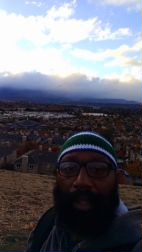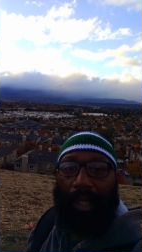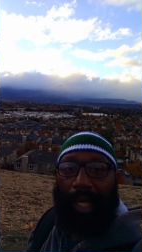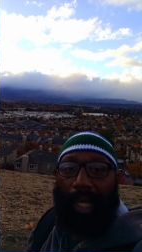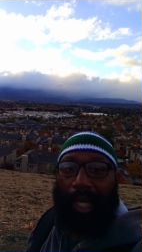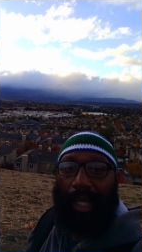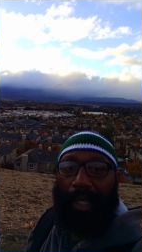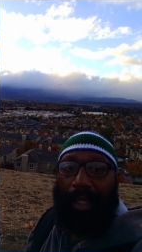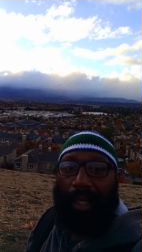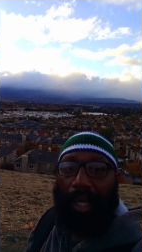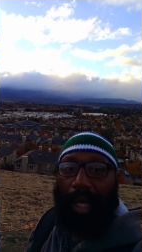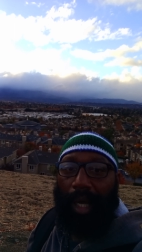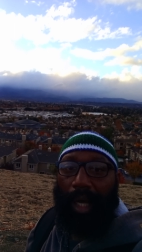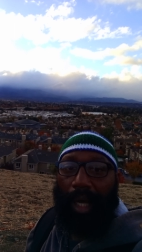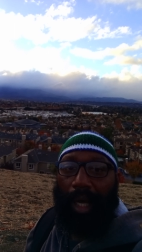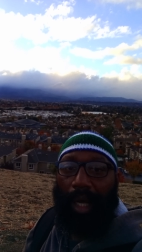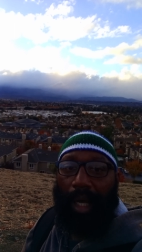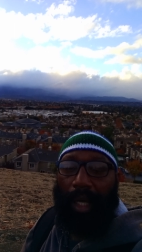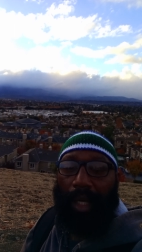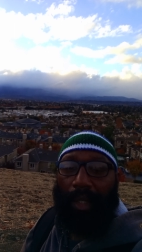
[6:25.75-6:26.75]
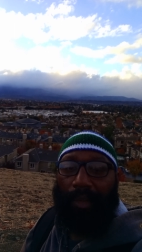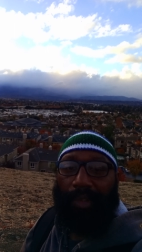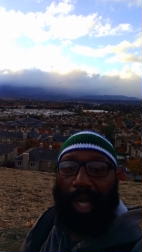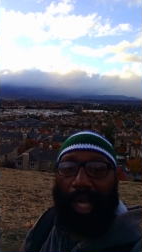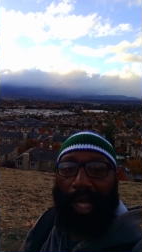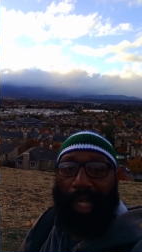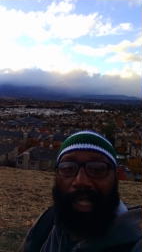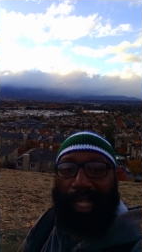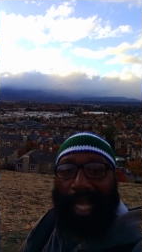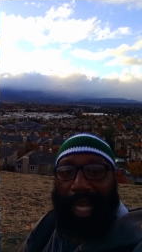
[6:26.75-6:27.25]
and uh
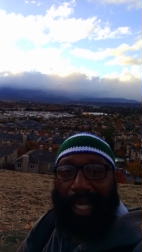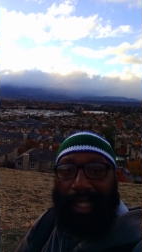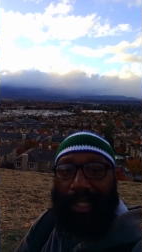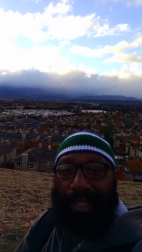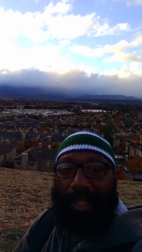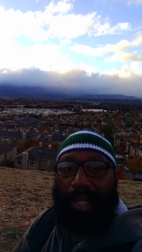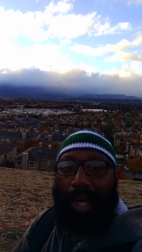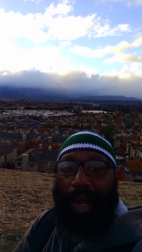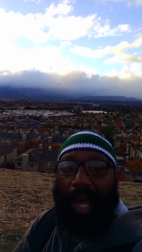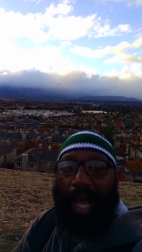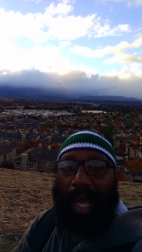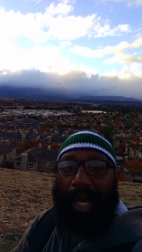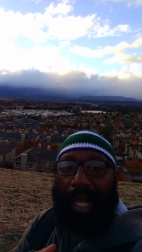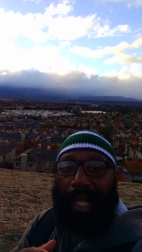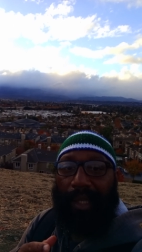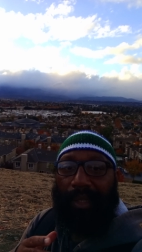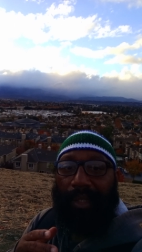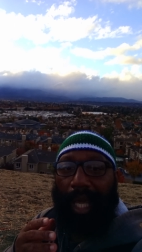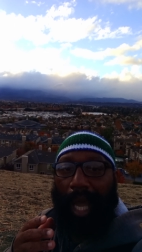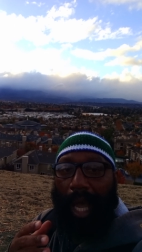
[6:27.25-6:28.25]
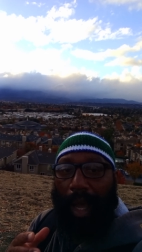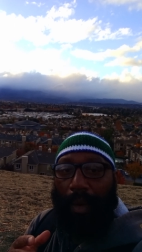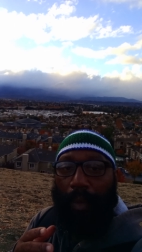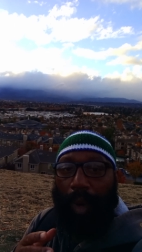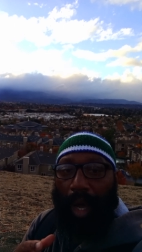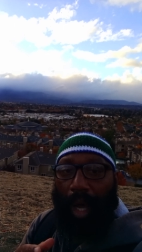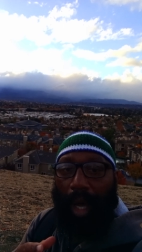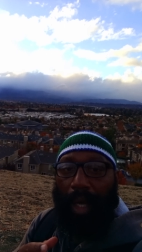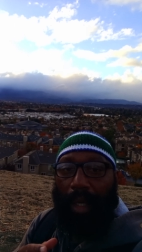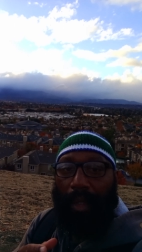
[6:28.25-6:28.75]
the elect is going to have that
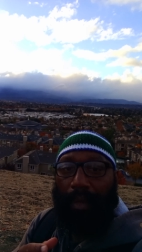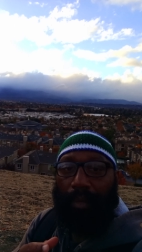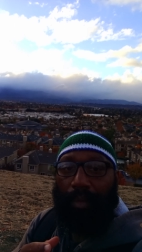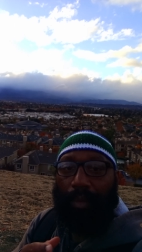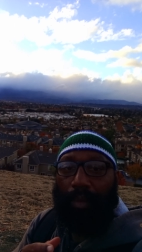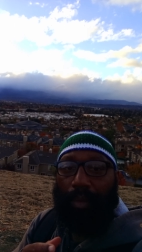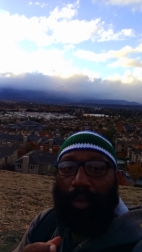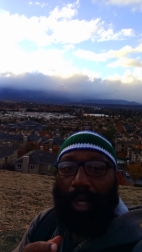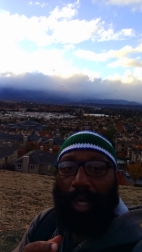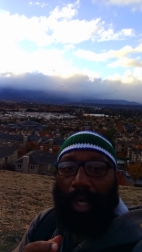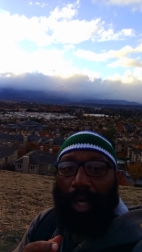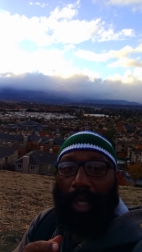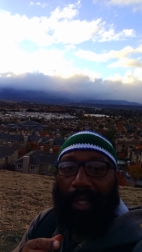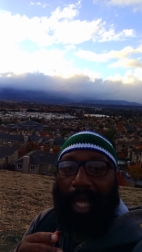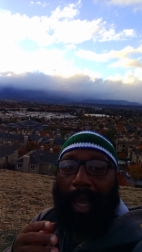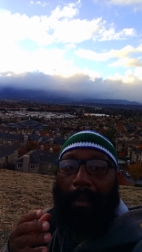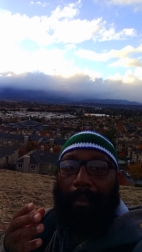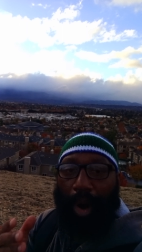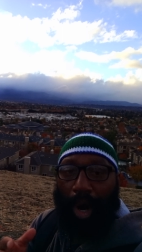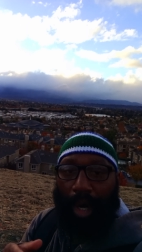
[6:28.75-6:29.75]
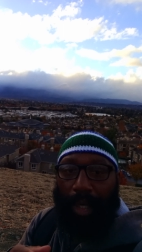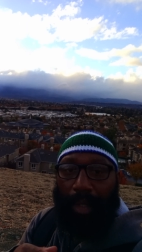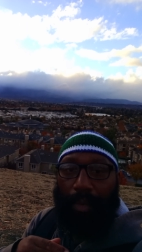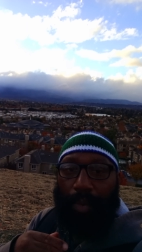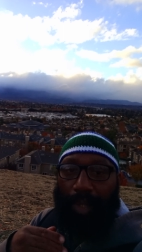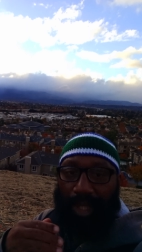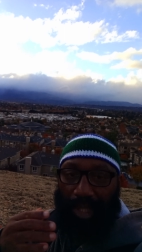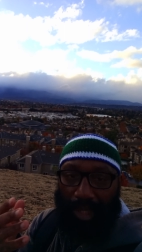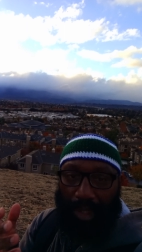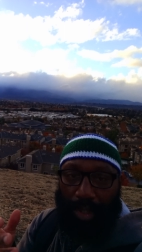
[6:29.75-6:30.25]
thawa, uh, that mark
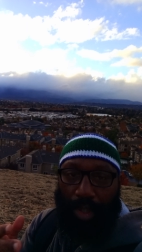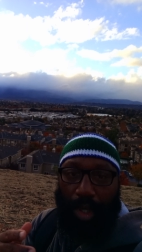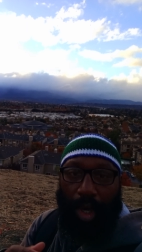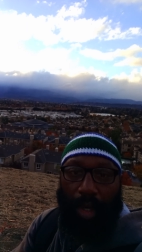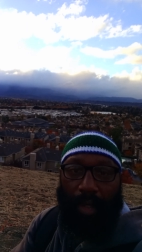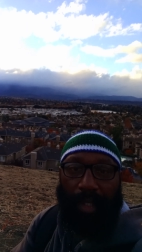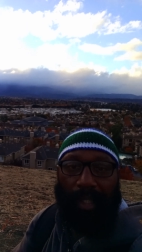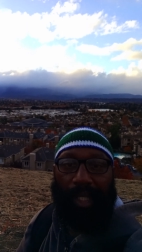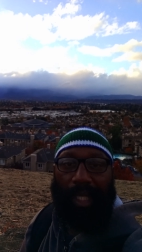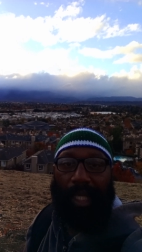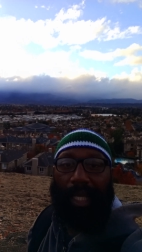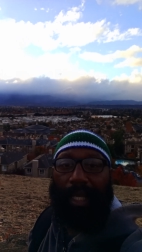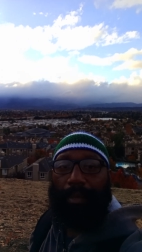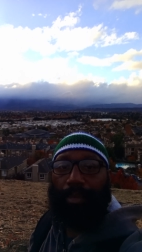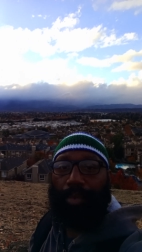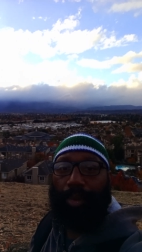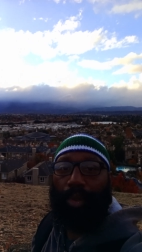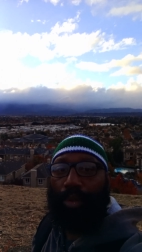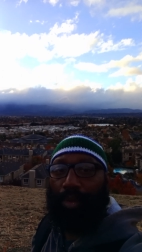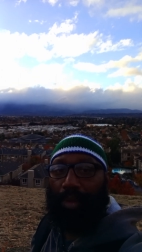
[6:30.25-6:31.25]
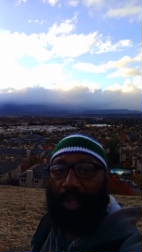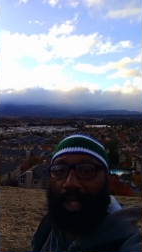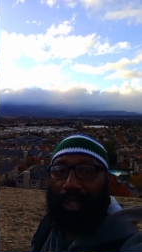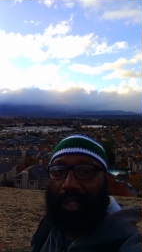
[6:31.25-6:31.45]
which is called in the Hebrew the